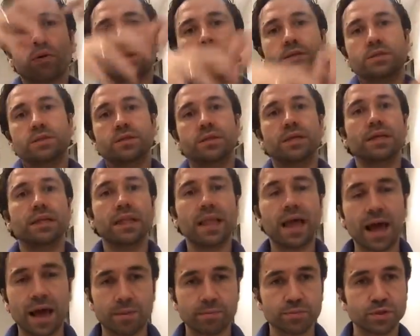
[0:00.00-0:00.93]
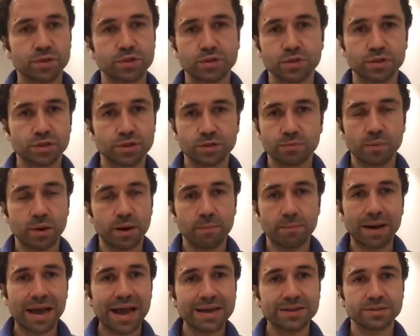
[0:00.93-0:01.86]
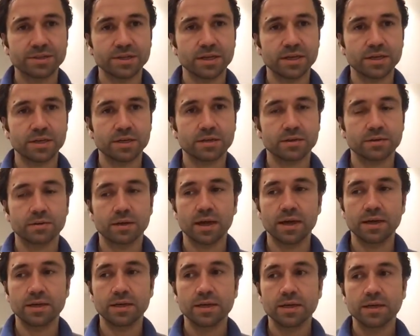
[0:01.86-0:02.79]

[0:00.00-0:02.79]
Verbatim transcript: into their laps just by magic, right?